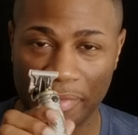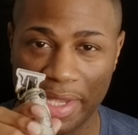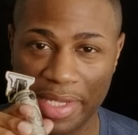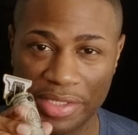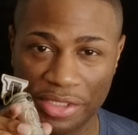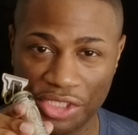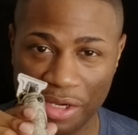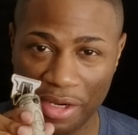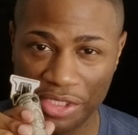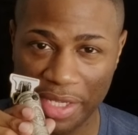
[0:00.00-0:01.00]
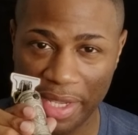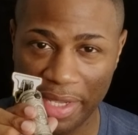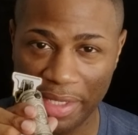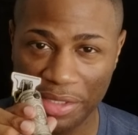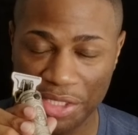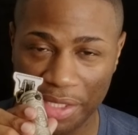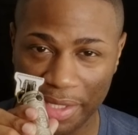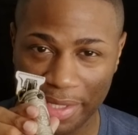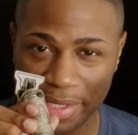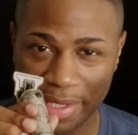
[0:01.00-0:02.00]
has a charge gauge,
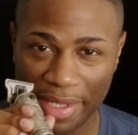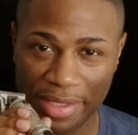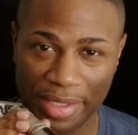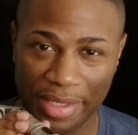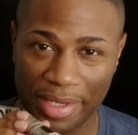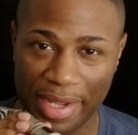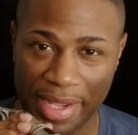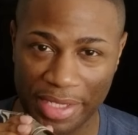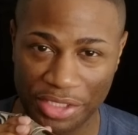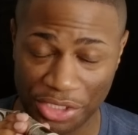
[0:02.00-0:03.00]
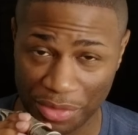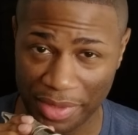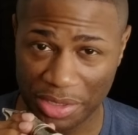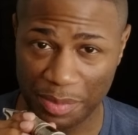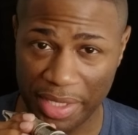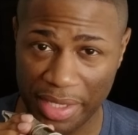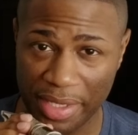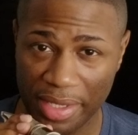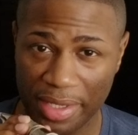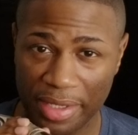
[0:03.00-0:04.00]
and then it has a USB
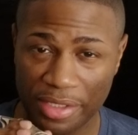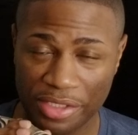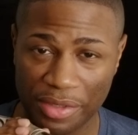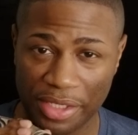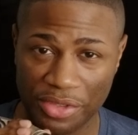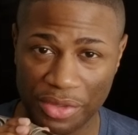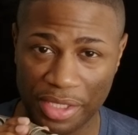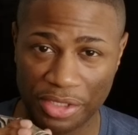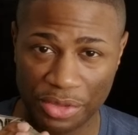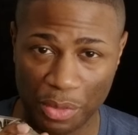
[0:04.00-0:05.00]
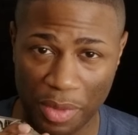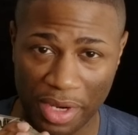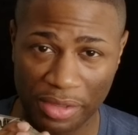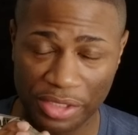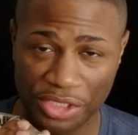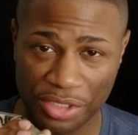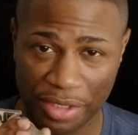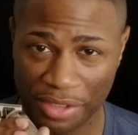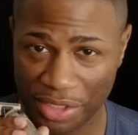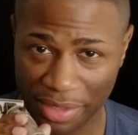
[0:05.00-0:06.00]
so that you can do wireless
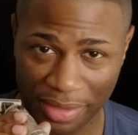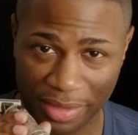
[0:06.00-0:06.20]
charging.